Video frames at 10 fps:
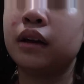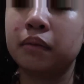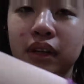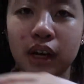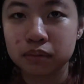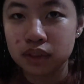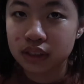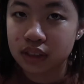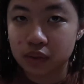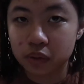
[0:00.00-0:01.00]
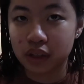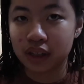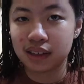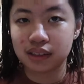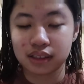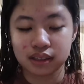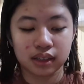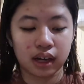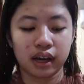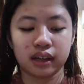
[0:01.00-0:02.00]
but I'm just gonna wing it because
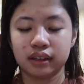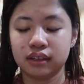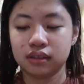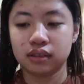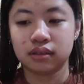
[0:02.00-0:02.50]
I